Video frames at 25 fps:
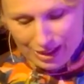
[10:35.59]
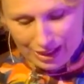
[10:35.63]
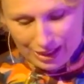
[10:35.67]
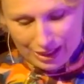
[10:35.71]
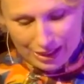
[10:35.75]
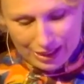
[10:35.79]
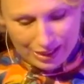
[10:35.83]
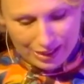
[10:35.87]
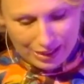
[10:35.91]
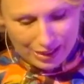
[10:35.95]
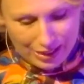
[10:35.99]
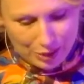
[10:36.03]

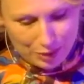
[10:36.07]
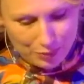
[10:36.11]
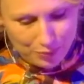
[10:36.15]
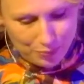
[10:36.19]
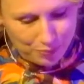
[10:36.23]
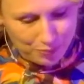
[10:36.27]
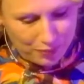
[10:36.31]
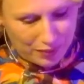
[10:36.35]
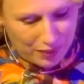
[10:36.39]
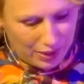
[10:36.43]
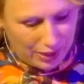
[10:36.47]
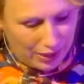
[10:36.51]

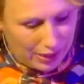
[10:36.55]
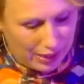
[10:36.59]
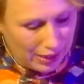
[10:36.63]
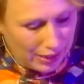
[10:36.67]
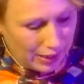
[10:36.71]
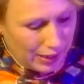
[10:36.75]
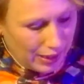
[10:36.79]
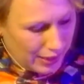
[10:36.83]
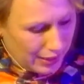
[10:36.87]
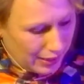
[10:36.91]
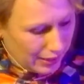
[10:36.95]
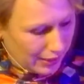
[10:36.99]

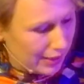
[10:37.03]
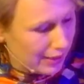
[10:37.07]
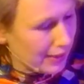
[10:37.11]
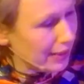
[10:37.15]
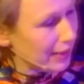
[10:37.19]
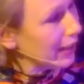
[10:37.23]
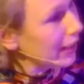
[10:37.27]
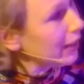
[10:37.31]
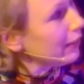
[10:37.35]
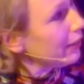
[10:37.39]
Khadar, is there a